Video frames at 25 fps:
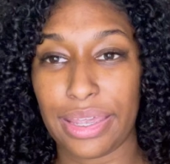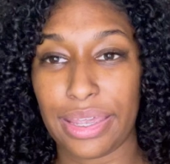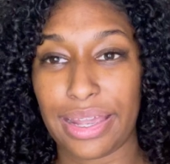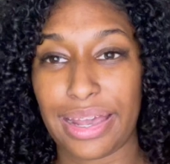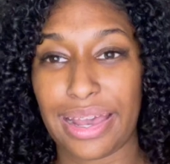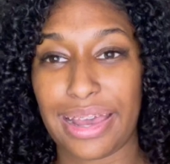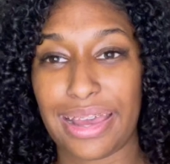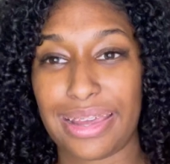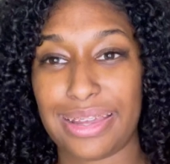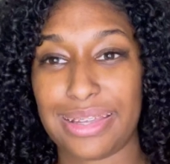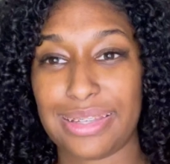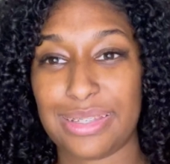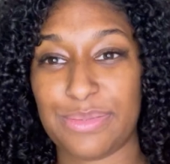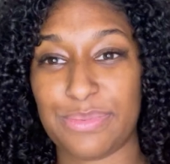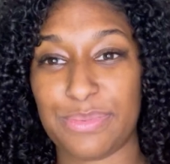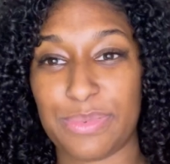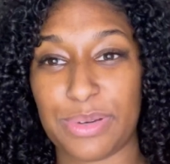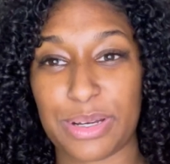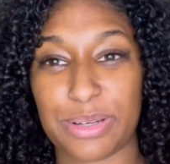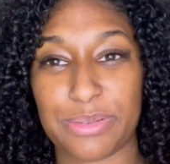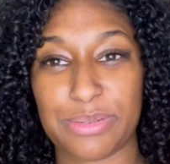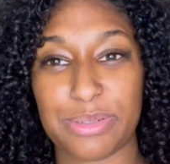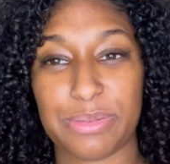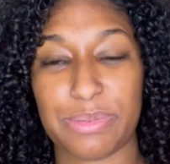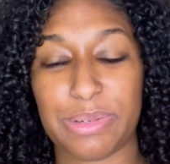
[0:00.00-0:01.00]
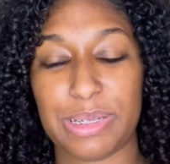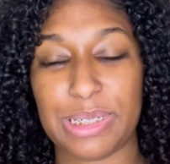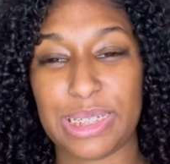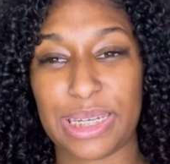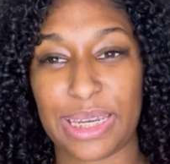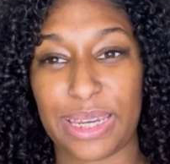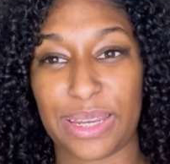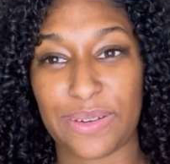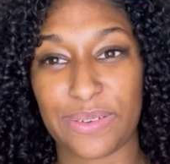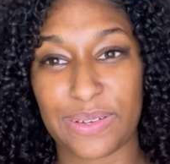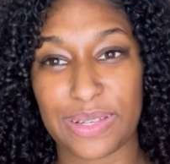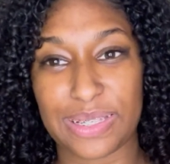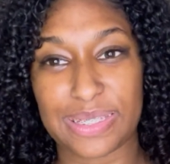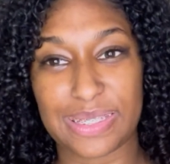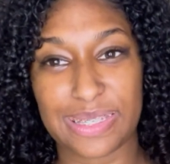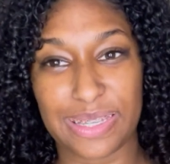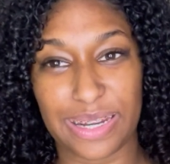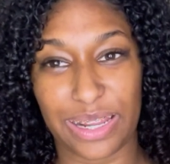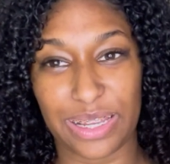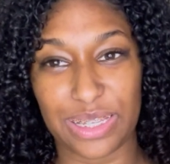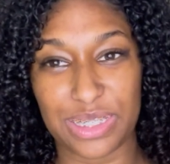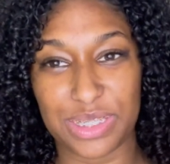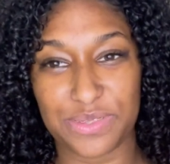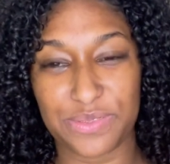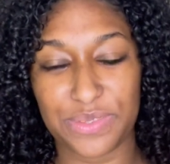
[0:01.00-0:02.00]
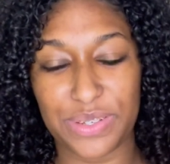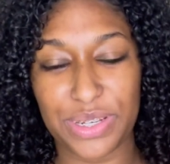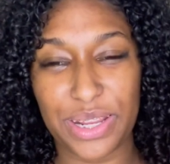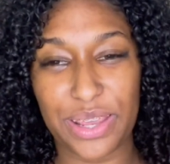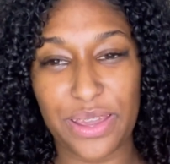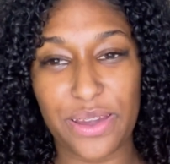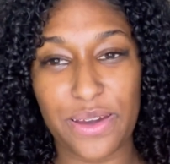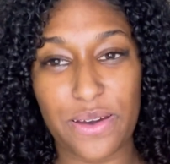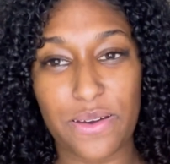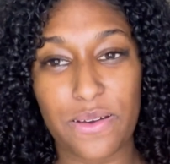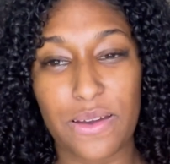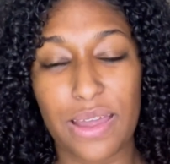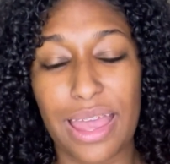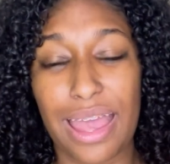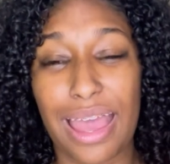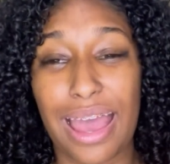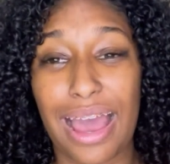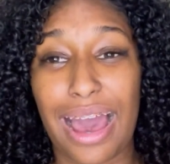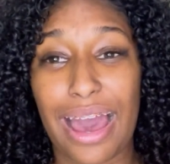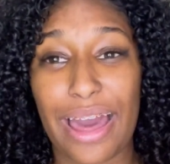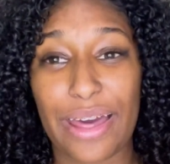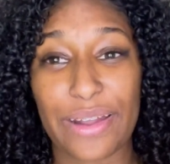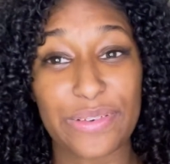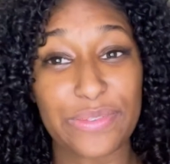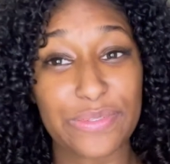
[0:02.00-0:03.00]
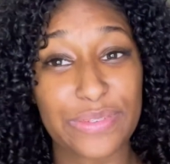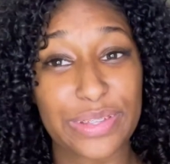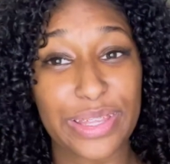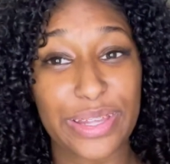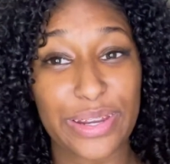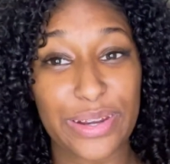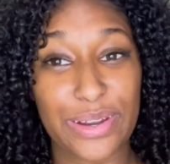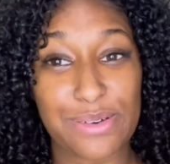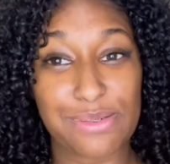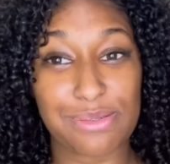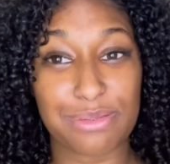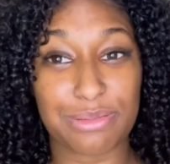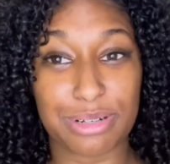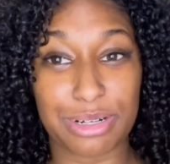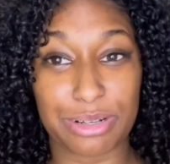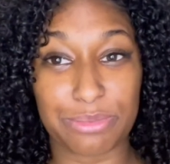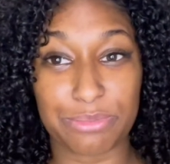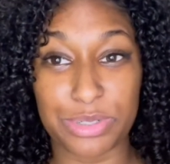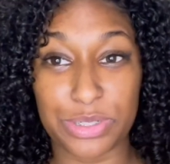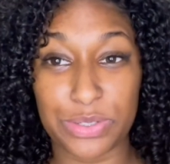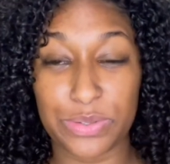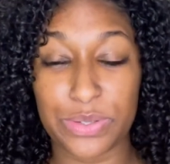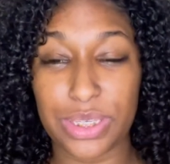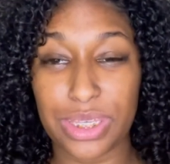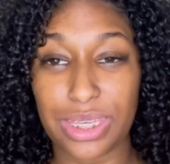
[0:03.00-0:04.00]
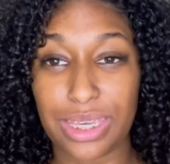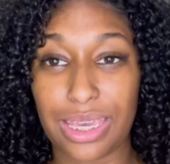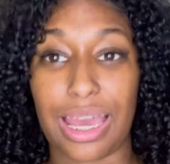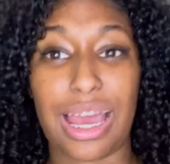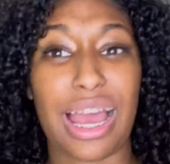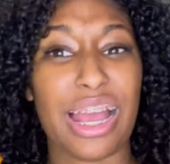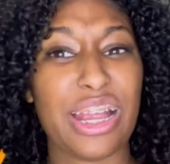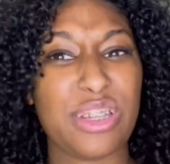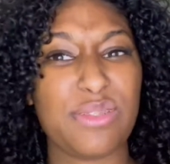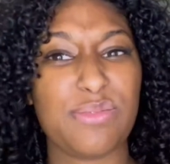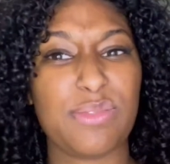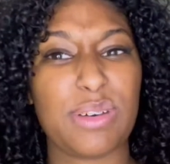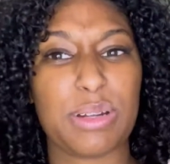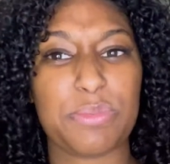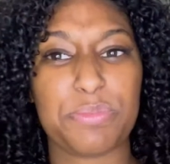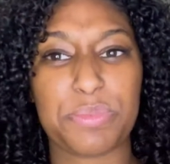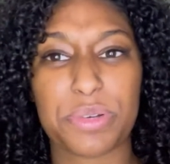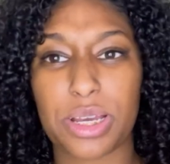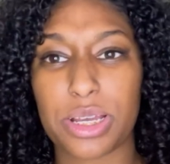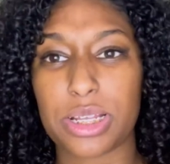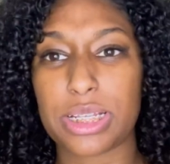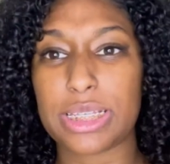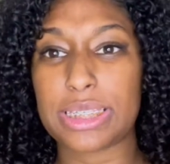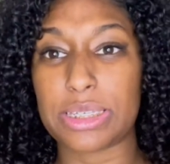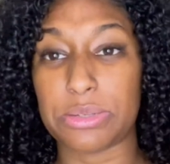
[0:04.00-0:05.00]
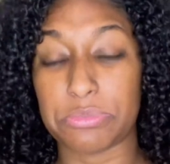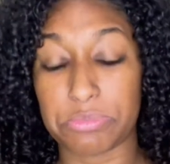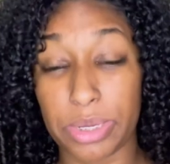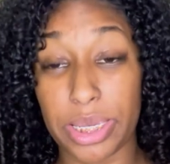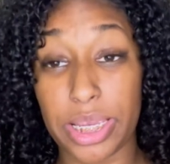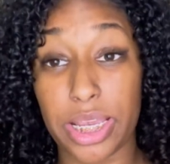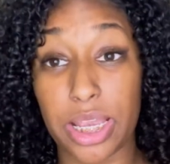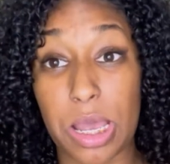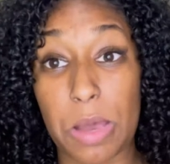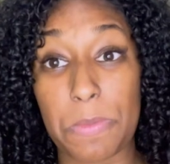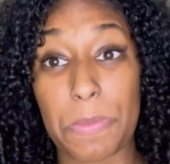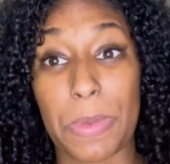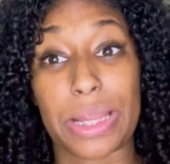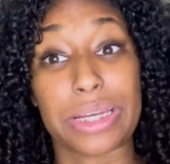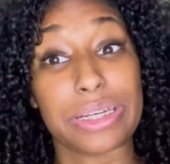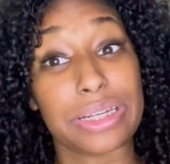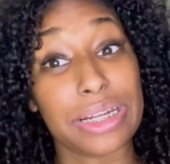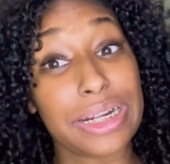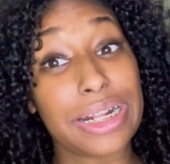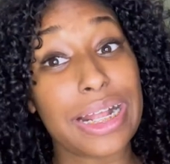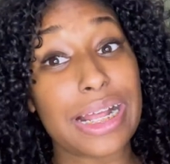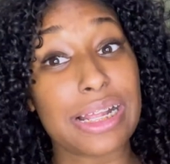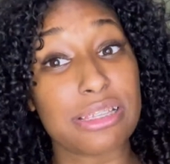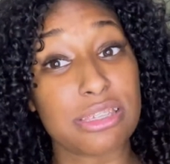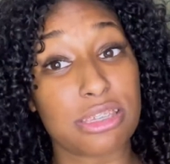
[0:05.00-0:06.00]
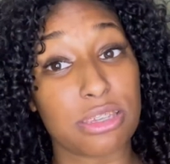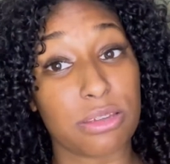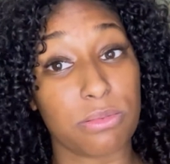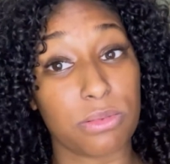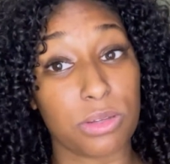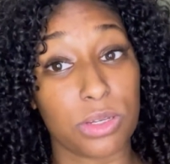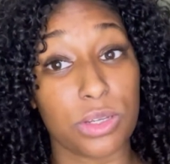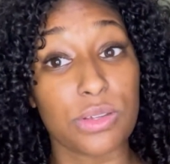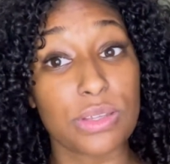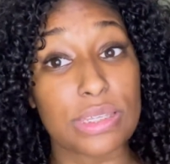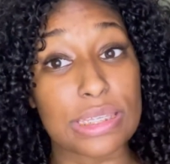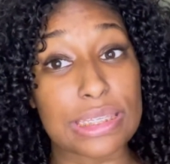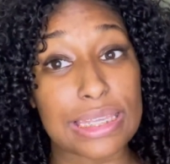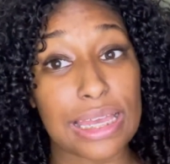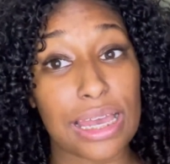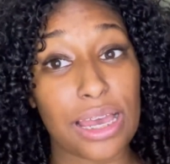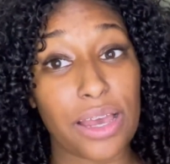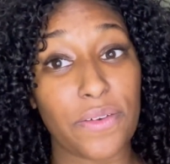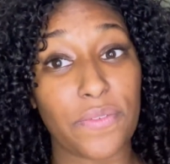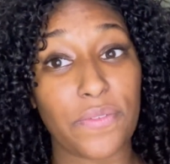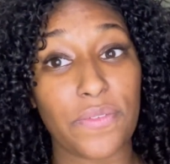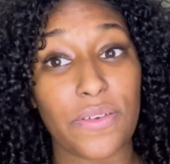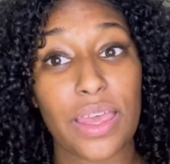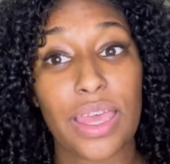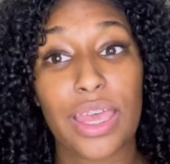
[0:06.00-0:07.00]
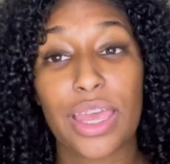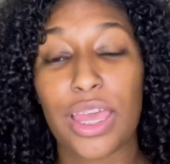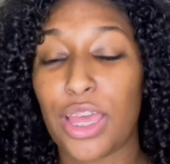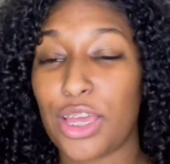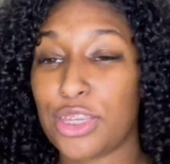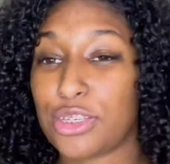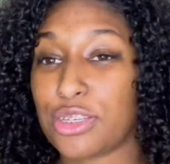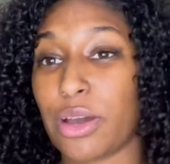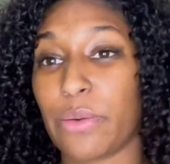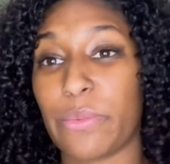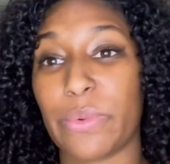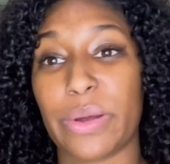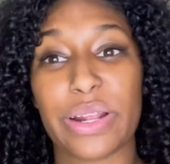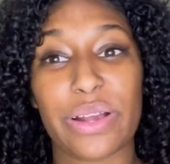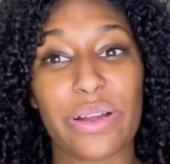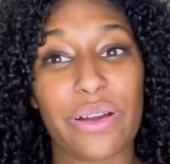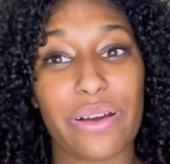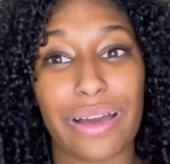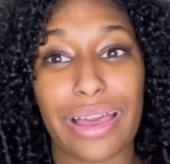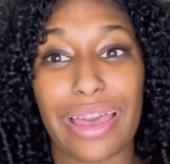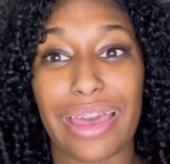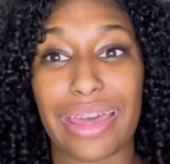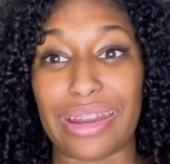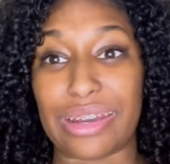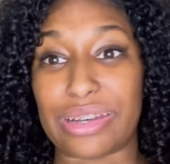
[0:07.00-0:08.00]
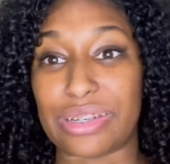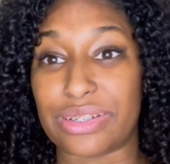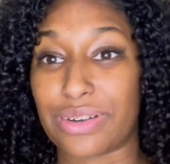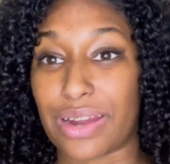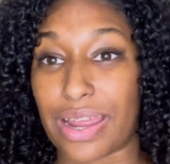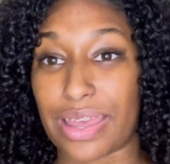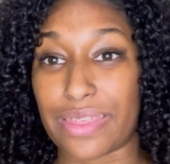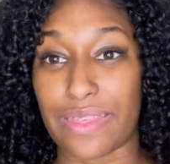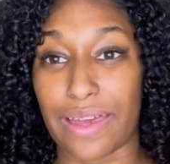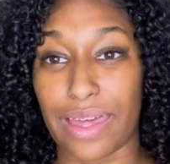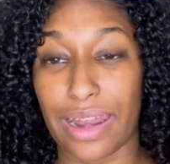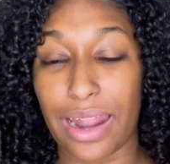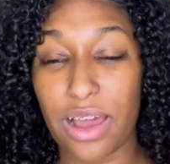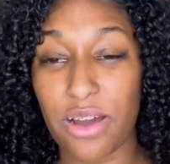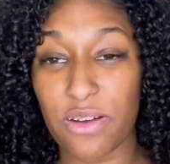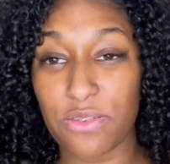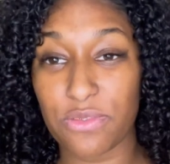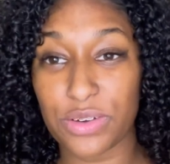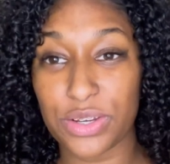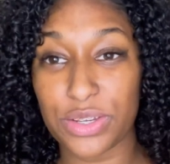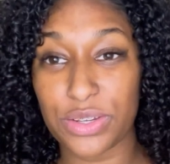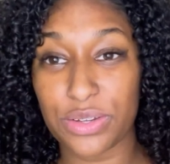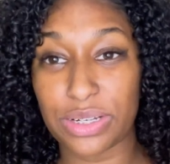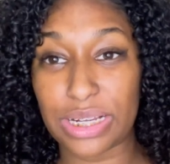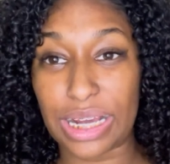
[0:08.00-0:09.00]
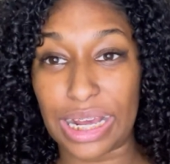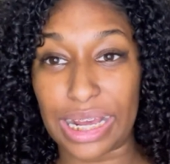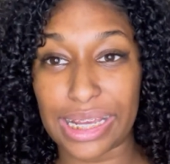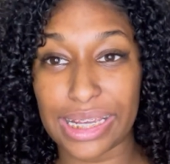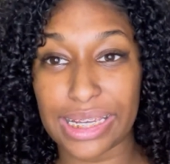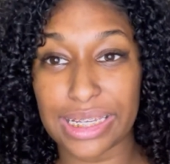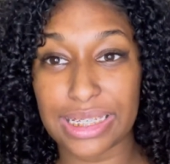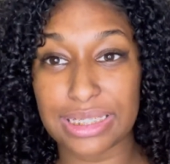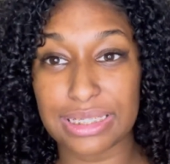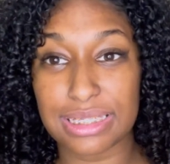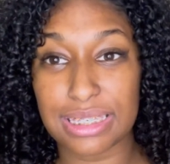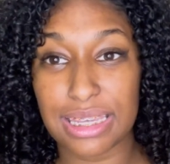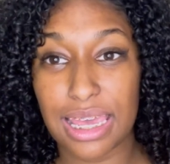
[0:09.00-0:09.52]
guys, welcome to my channel. In today's video, I don't really know what I'm doing yet. I just want to put in some makeup. I did get some new stuff, so I want to go ahead and try that out for you guys.